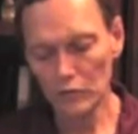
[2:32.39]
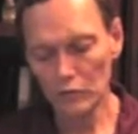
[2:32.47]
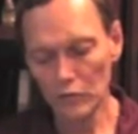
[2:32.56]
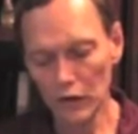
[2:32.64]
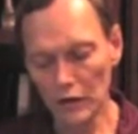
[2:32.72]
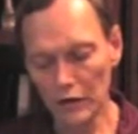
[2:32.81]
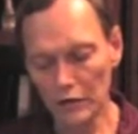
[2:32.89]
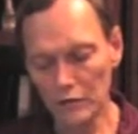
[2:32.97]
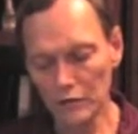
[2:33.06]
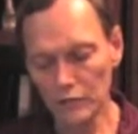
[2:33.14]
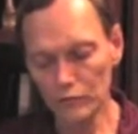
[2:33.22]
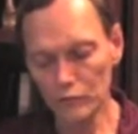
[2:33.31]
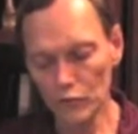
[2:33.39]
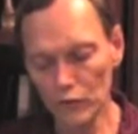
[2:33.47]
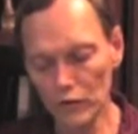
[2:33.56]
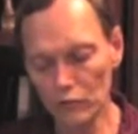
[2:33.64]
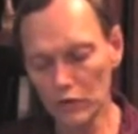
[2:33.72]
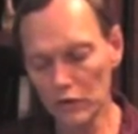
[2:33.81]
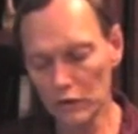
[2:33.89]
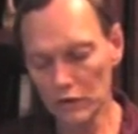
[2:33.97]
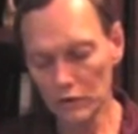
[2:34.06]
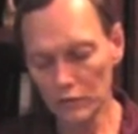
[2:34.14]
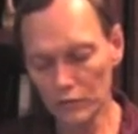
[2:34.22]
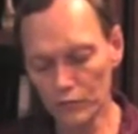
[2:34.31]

blind we can be that